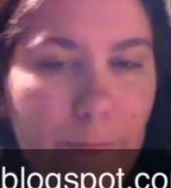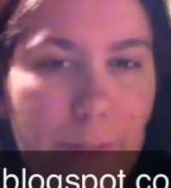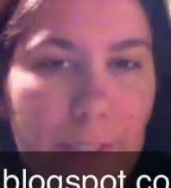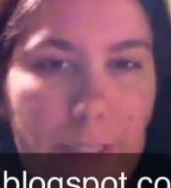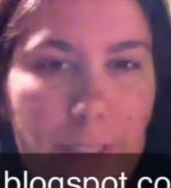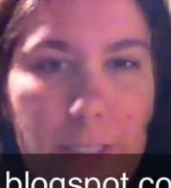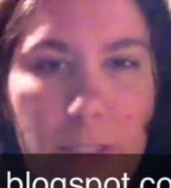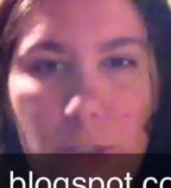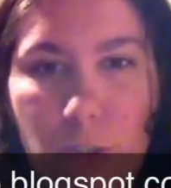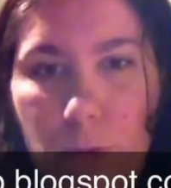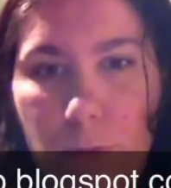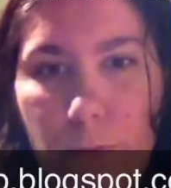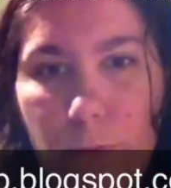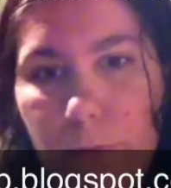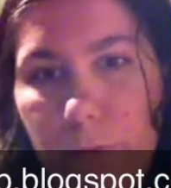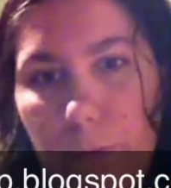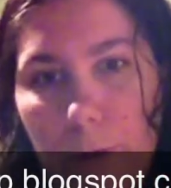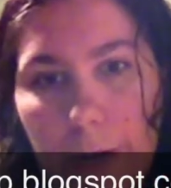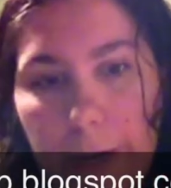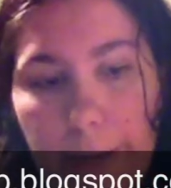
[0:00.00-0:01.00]
It's a new
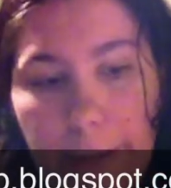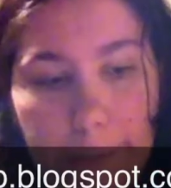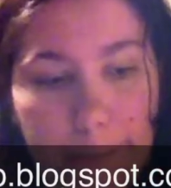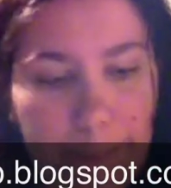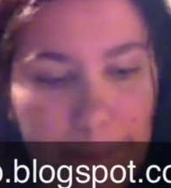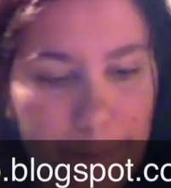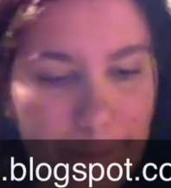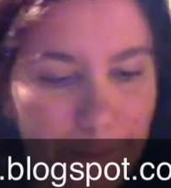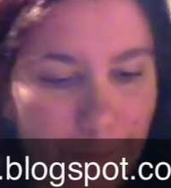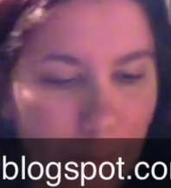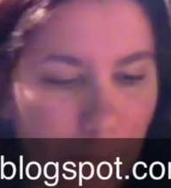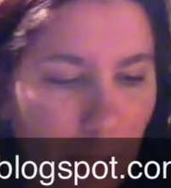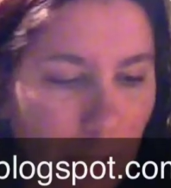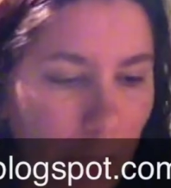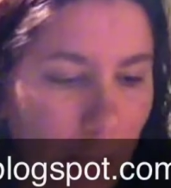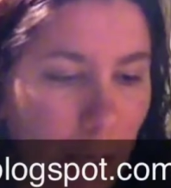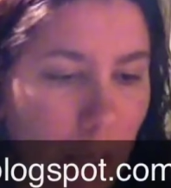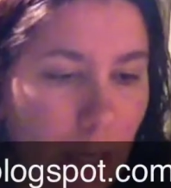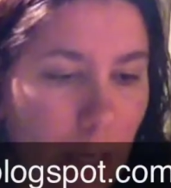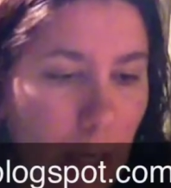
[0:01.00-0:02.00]
item.
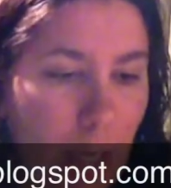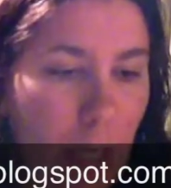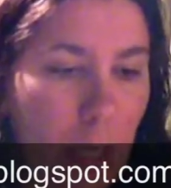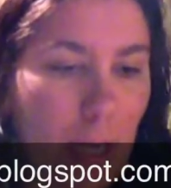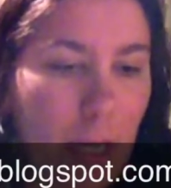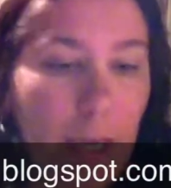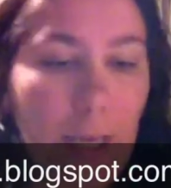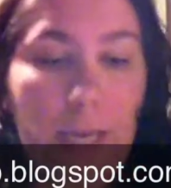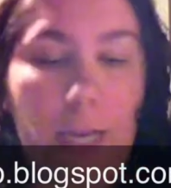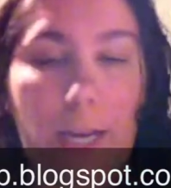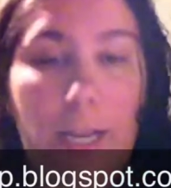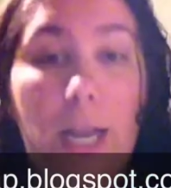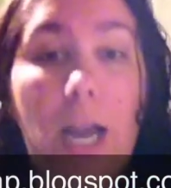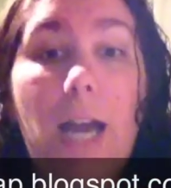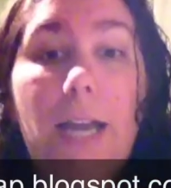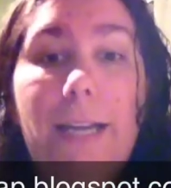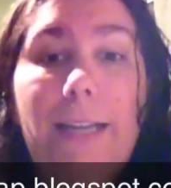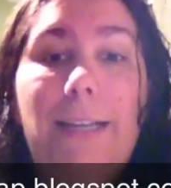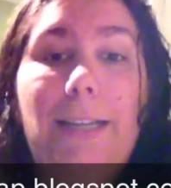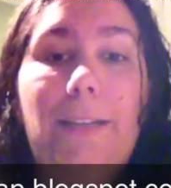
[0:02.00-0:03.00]
And I
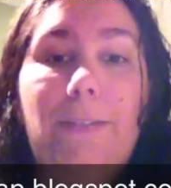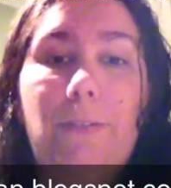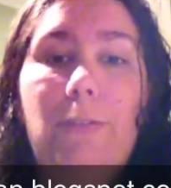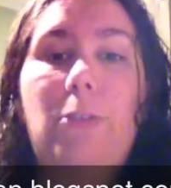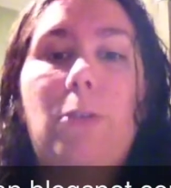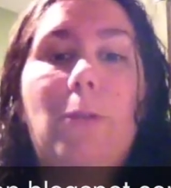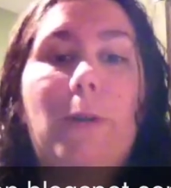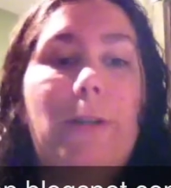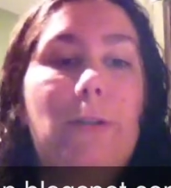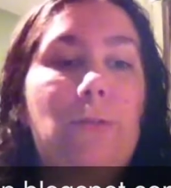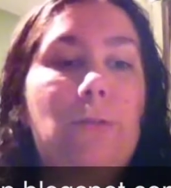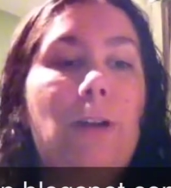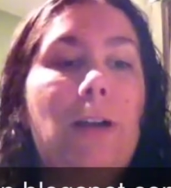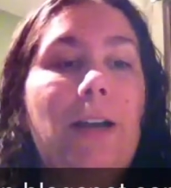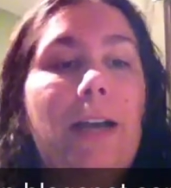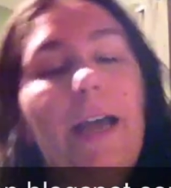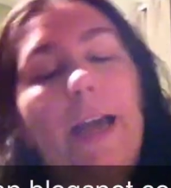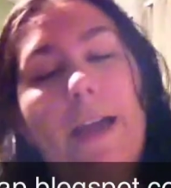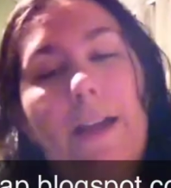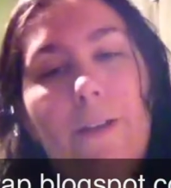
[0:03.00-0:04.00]
got it even though I do not
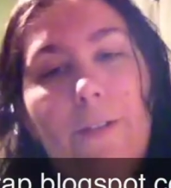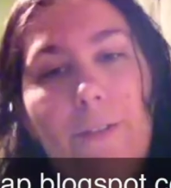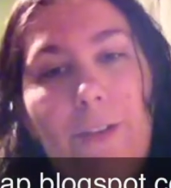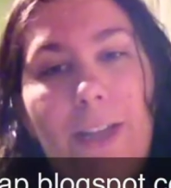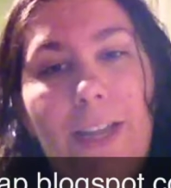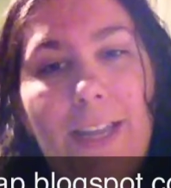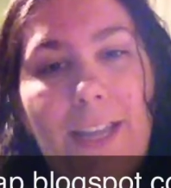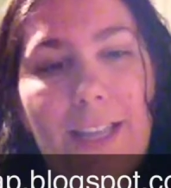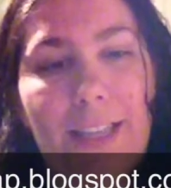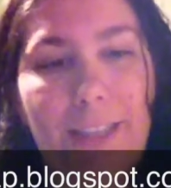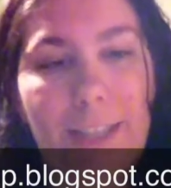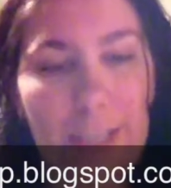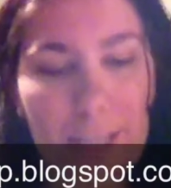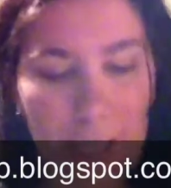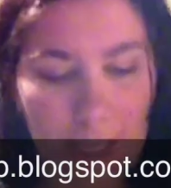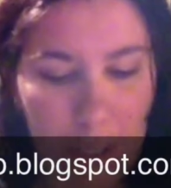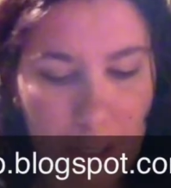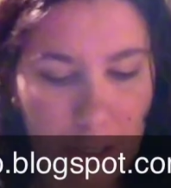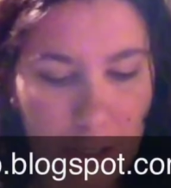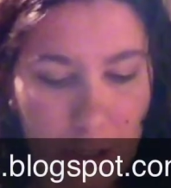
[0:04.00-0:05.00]
have
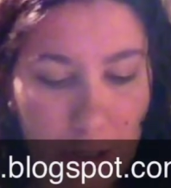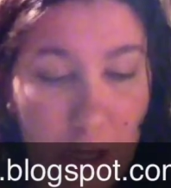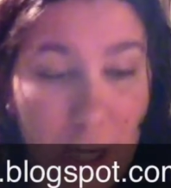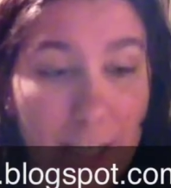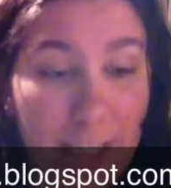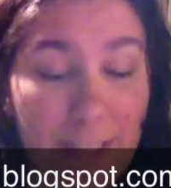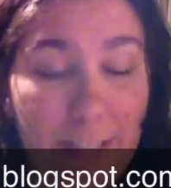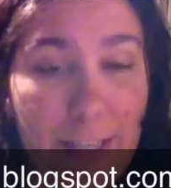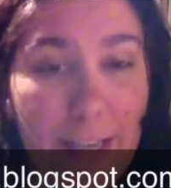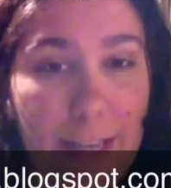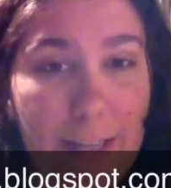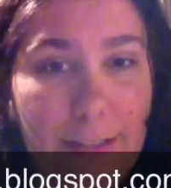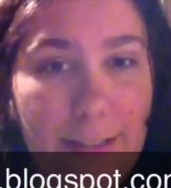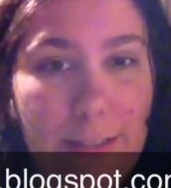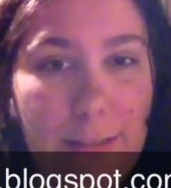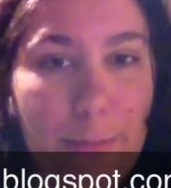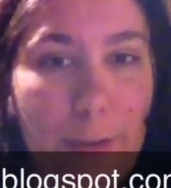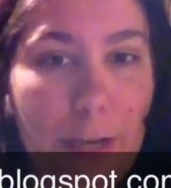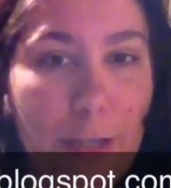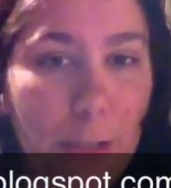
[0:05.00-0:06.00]
the correct size
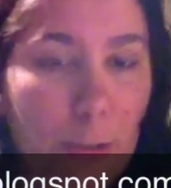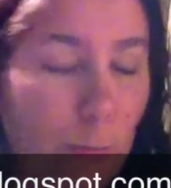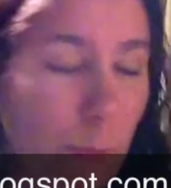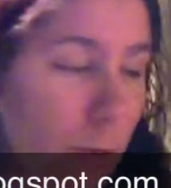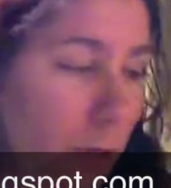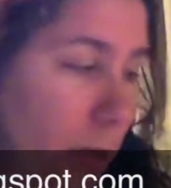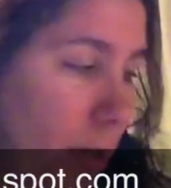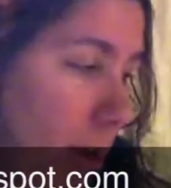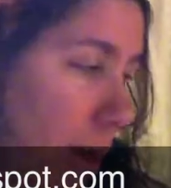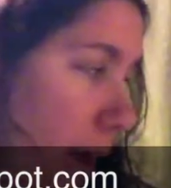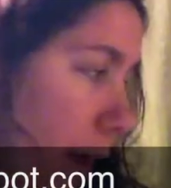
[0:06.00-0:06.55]
smash book.